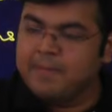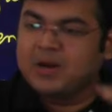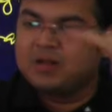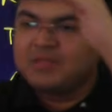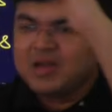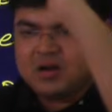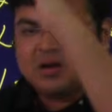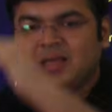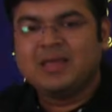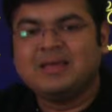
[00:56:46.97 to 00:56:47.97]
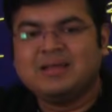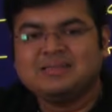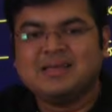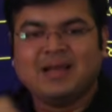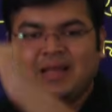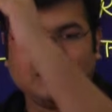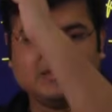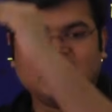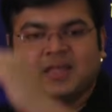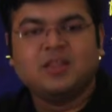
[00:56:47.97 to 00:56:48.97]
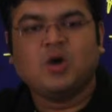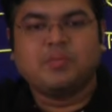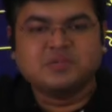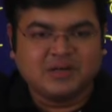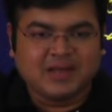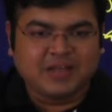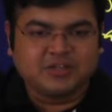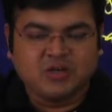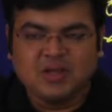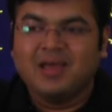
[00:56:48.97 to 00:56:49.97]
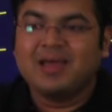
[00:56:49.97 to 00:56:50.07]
But if they are increasing and decreasing in the opposite direction,